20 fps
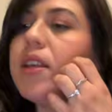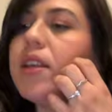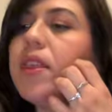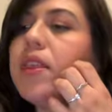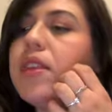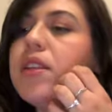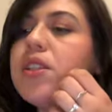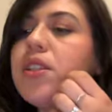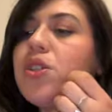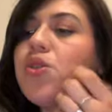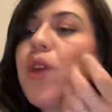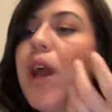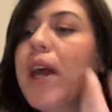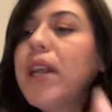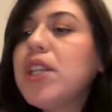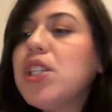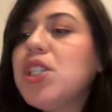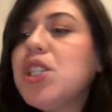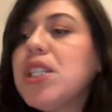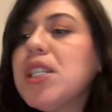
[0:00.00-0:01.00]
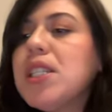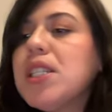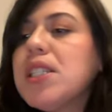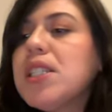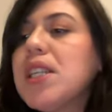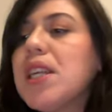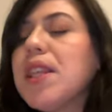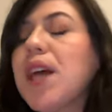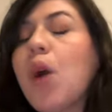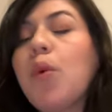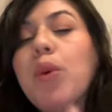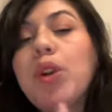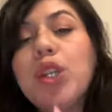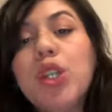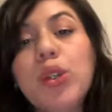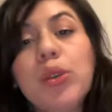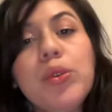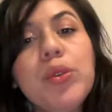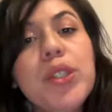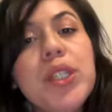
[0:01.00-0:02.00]
The strategies that were
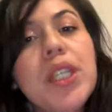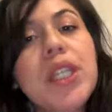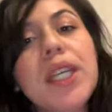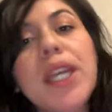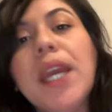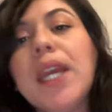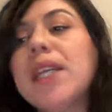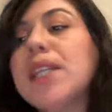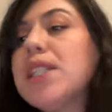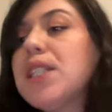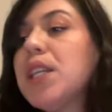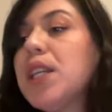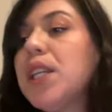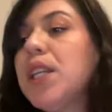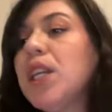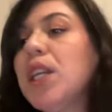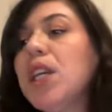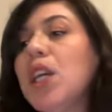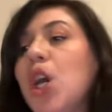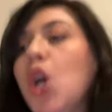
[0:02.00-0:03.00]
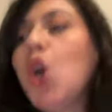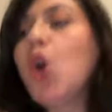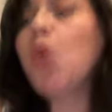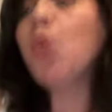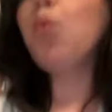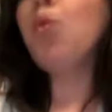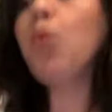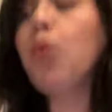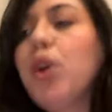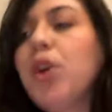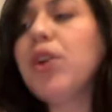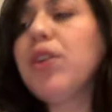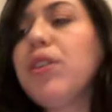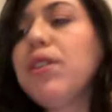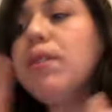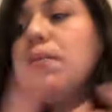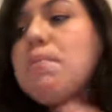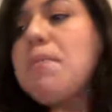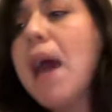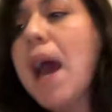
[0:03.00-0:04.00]
used in the case study were
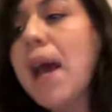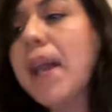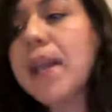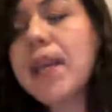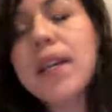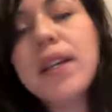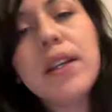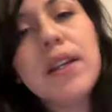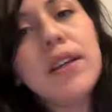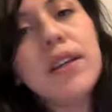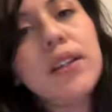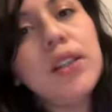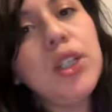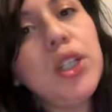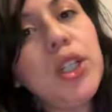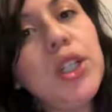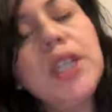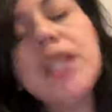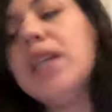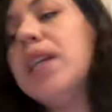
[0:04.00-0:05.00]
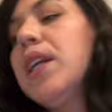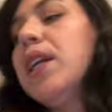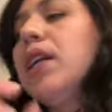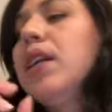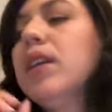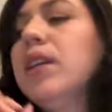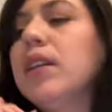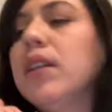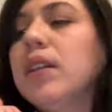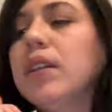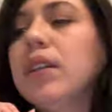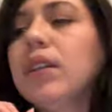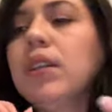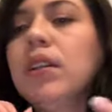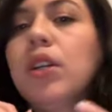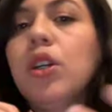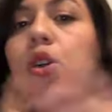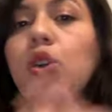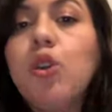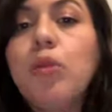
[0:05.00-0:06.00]
thematic learning,
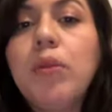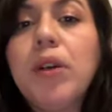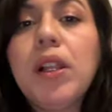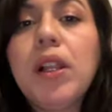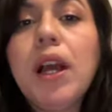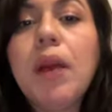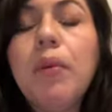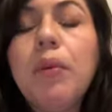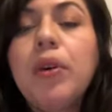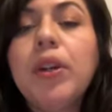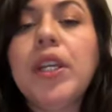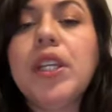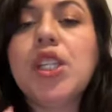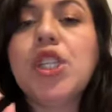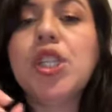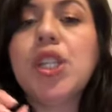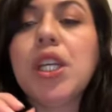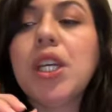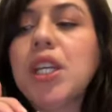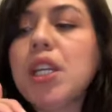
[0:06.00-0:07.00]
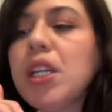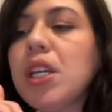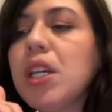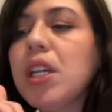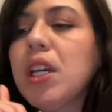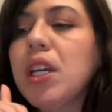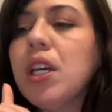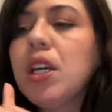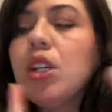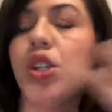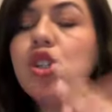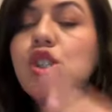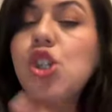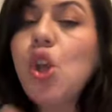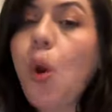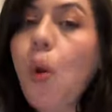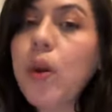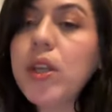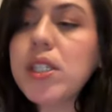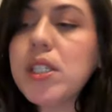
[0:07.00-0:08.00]
group collaboration,
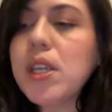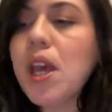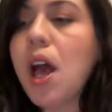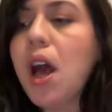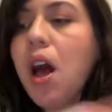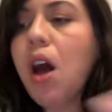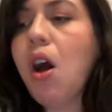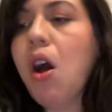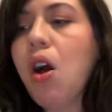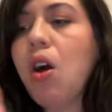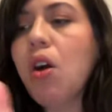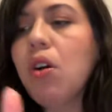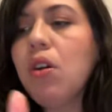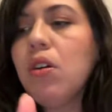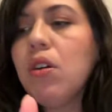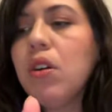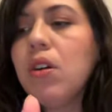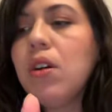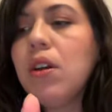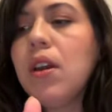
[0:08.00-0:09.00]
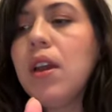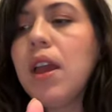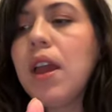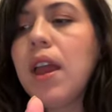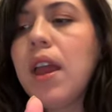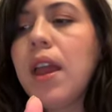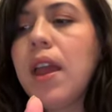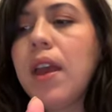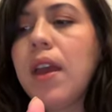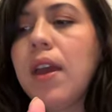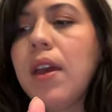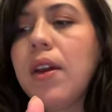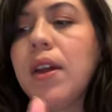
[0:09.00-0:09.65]
show and tell, and